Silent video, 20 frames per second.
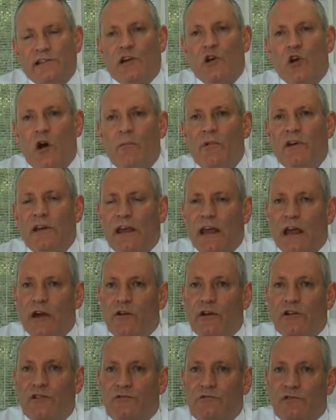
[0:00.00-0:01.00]
common
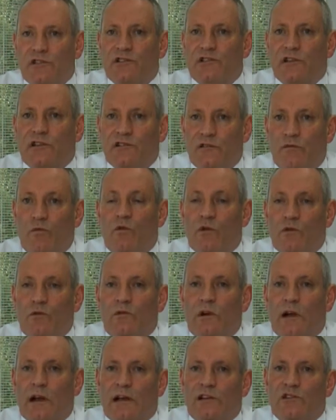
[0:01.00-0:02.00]
characteristics of
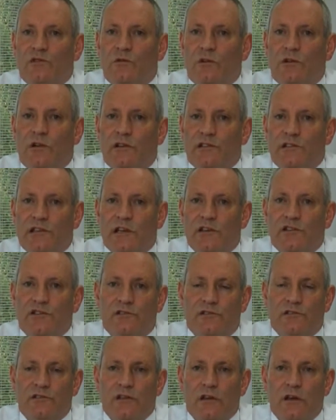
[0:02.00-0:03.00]
world-class
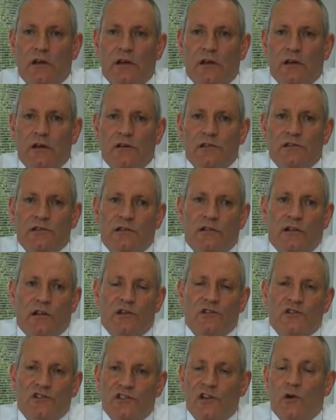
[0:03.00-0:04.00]
organisations. So the
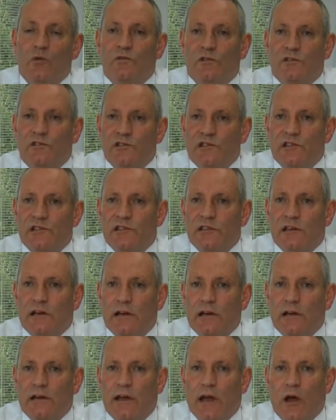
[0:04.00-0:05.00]
consultants
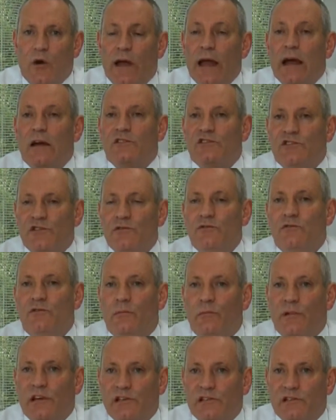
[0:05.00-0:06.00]
go out to
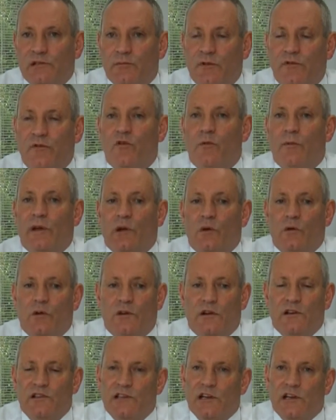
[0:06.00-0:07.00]
the best performing
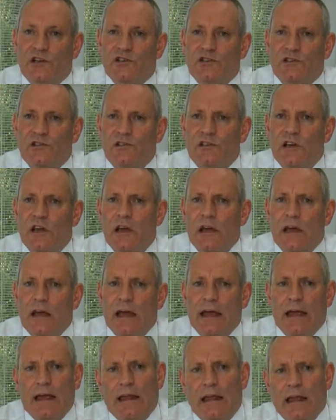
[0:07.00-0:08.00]
organisations
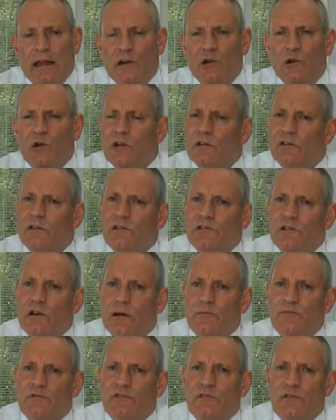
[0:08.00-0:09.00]
and look at
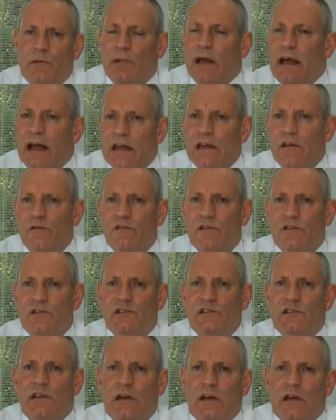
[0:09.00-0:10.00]
the
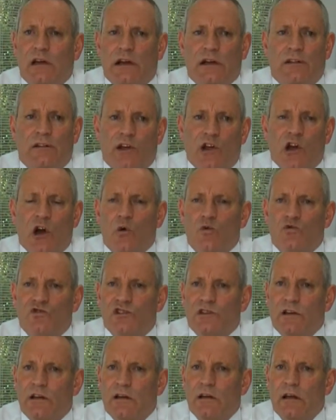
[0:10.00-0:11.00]
behaviours, the
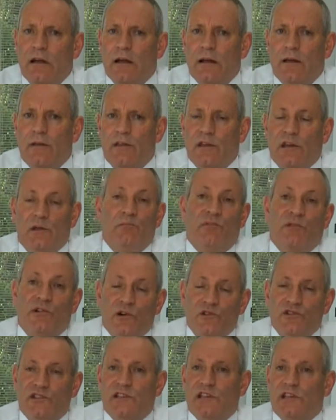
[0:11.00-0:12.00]
culture, the
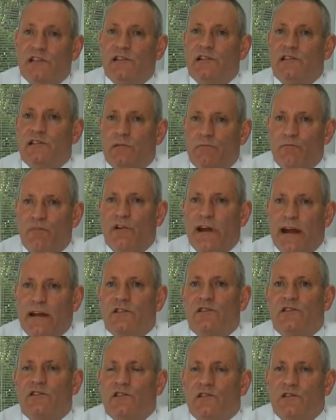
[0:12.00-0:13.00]
processes and
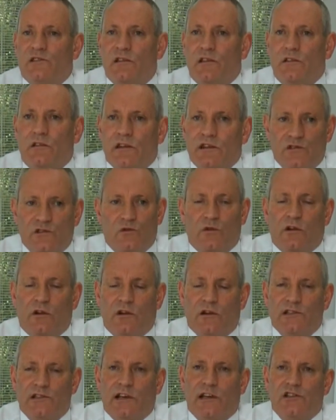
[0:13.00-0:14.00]
practices that these
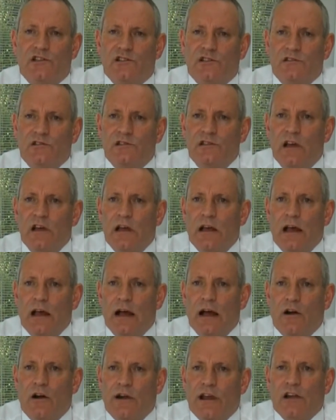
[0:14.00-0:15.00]
organisations
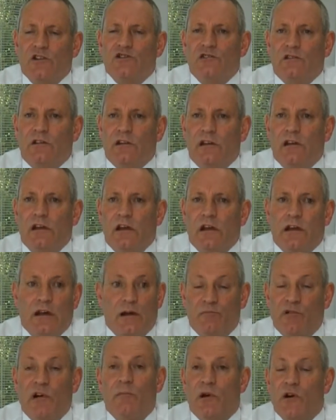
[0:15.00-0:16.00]
are actually
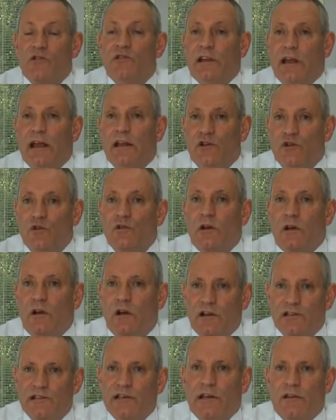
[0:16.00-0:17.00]
promoting and
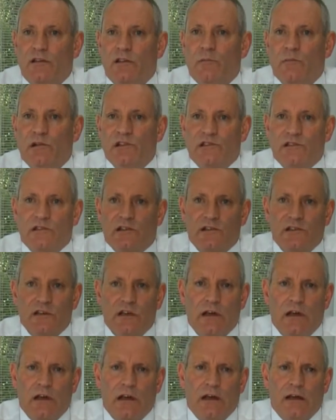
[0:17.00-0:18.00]
utilising in the business.
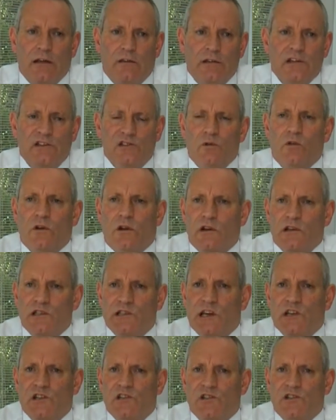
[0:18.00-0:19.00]
And these
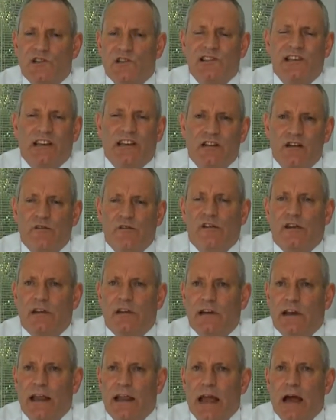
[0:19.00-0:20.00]
organisations
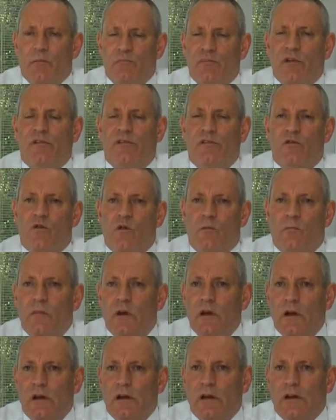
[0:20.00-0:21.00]
significantly outperform
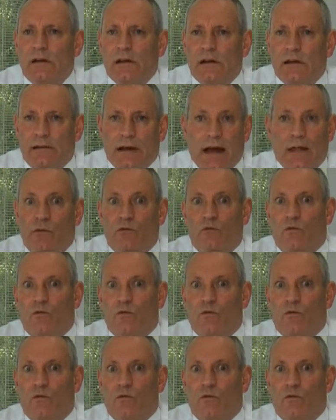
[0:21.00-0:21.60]
other